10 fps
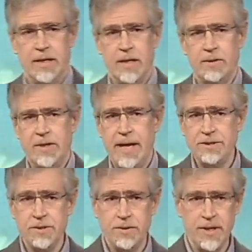Now,
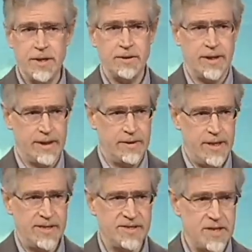natural
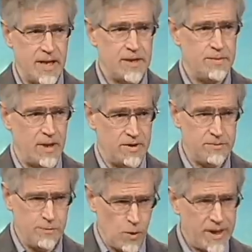healing is not about
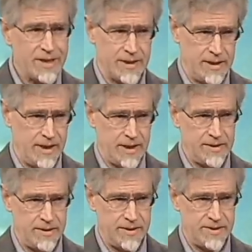avoiding
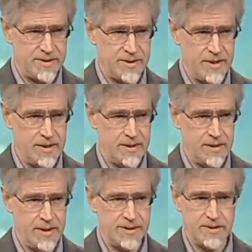doctors.
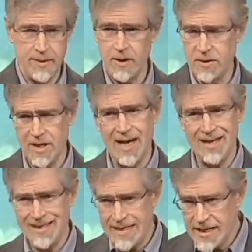It's about
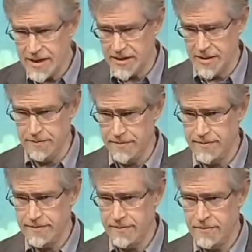not needing them.
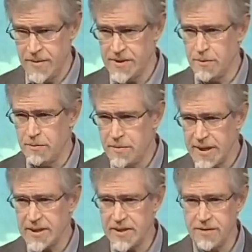It's a
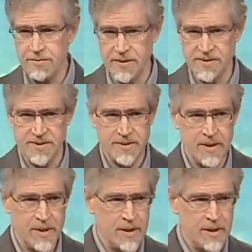big difference.